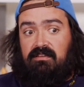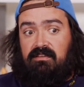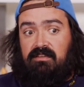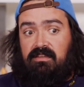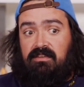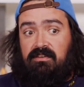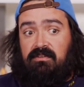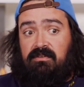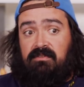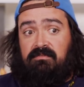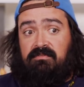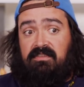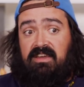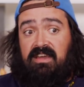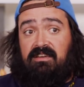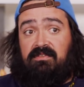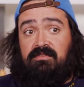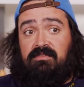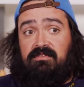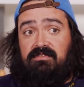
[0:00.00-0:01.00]
You know, in
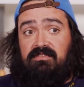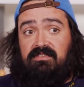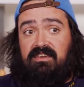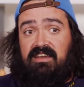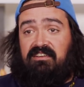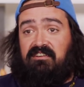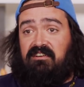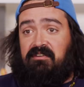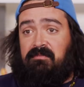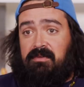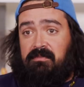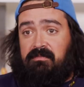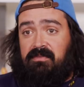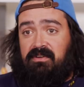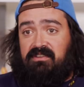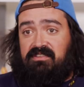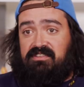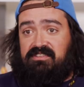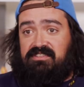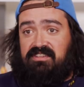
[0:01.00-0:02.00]
fact, I call him a
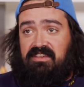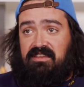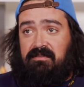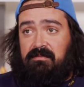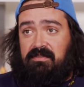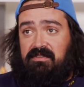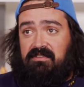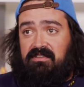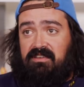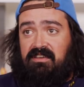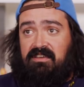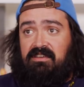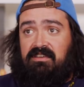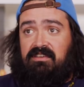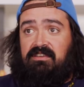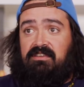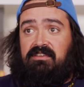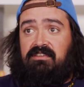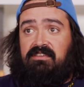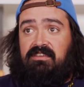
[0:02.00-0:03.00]
protege, but
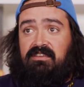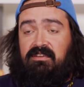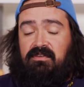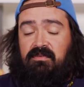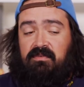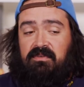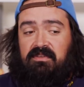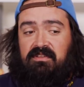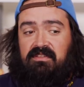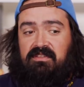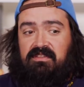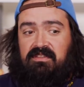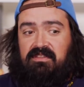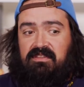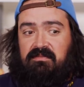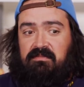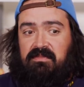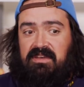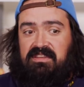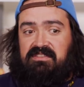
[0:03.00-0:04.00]
you know, one of the,
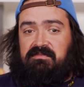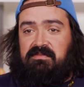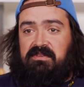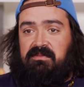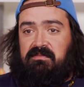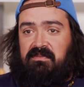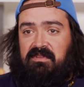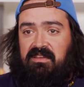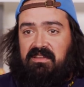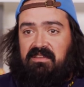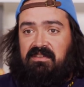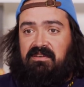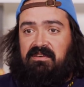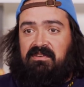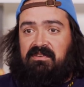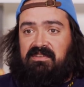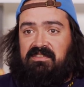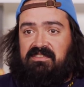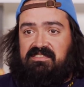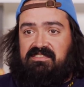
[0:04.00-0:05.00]
the best people I
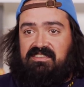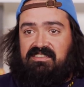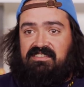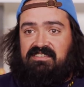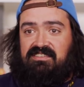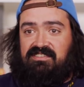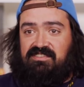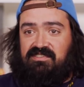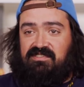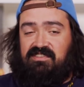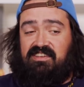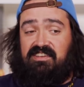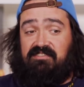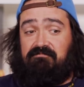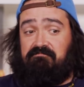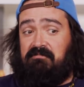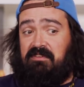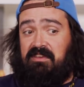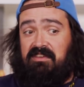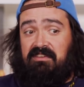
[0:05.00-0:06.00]
know in this
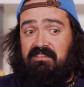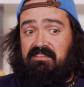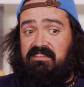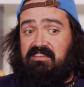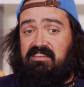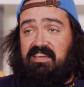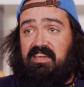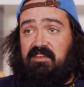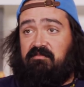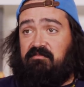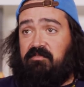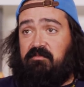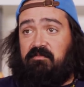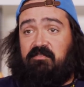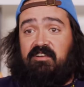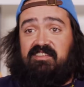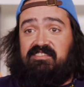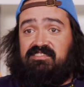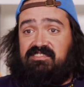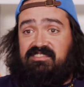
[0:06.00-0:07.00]
industry, he came from
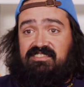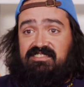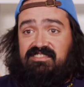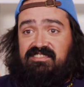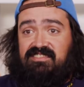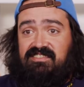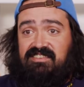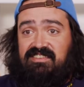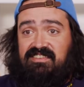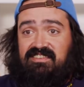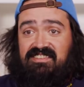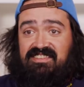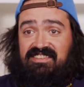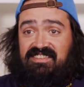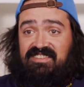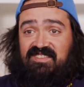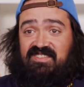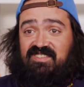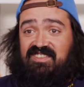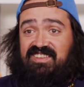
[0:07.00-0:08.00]
Craigslist. He, he
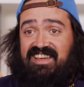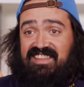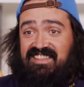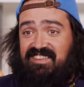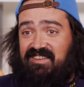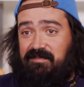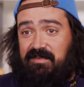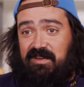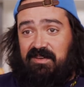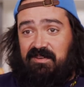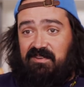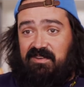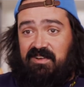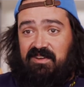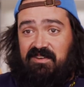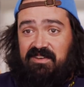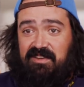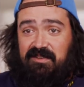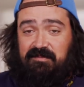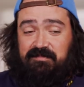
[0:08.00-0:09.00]
knew nothing about
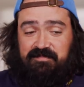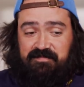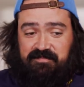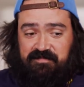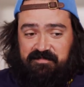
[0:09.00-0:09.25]
growing.